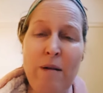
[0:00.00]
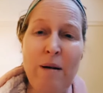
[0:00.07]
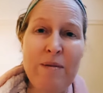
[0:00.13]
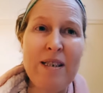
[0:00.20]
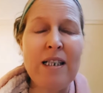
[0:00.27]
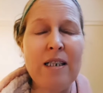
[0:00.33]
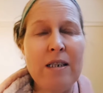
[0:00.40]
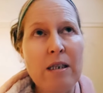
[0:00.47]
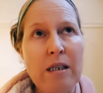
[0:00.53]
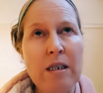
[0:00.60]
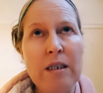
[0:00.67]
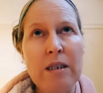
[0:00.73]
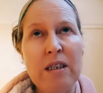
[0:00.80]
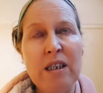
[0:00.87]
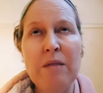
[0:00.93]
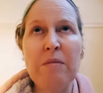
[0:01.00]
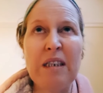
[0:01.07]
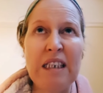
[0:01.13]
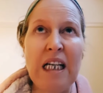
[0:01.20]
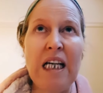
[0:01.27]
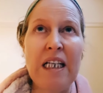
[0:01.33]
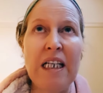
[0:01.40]
My mum's gonna die
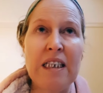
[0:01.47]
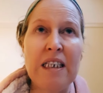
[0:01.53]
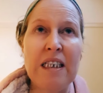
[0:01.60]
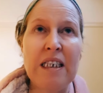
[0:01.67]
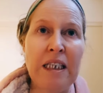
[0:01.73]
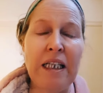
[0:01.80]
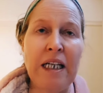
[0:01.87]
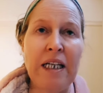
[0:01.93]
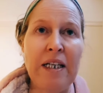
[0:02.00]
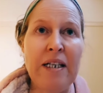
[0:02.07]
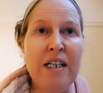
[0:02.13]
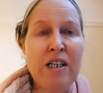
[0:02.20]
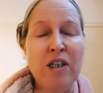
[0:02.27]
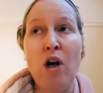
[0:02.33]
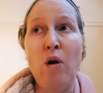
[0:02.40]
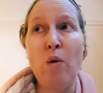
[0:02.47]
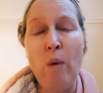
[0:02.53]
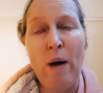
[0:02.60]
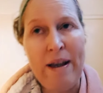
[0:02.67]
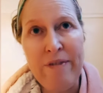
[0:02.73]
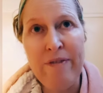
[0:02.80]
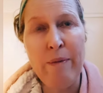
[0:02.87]
soon, my dad, yeah,
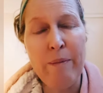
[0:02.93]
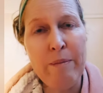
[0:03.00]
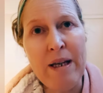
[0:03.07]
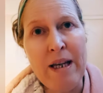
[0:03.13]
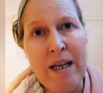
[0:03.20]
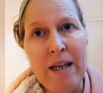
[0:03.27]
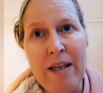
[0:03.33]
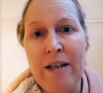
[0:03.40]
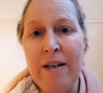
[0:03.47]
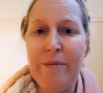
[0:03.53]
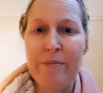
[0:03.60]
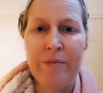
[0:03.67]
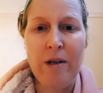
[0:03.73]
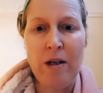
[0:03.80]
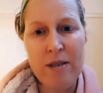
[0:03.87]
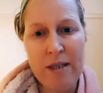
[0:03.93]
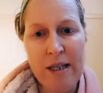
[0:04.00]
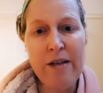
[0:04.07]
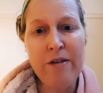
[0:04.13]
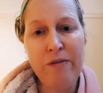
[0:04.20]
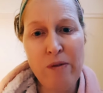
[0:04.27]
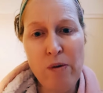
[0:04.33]
got away from me. I'll
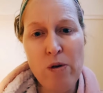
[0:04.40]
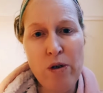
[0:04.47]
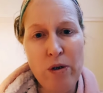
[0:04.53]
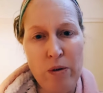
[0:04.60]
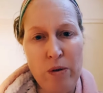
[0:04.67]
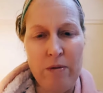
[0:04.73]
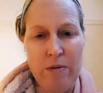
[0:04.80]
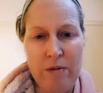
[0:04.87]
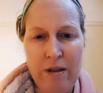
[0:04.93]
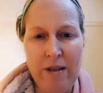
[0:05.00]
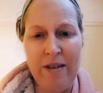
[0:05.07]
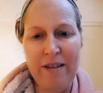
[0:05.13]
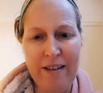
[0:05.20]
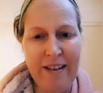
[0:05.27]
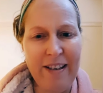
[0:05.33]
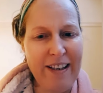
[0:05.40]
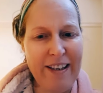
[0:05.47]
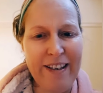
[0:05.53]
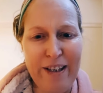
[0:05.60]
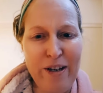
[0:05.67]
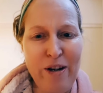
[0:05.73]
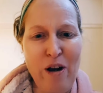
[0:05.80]
say it for you.
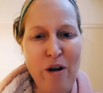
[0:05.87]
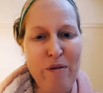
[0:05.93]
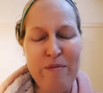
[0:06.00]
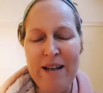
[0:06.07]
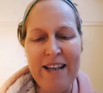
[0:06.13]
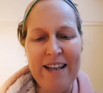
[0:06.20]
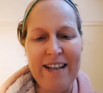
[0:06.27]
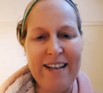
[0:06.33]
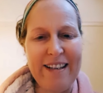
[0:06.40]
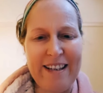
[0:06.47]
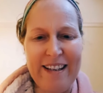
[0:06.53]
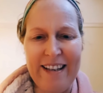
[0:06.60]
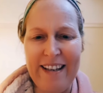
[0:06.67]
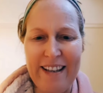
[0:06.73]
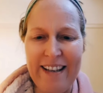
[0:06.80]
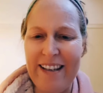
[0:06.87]
You know what I mean?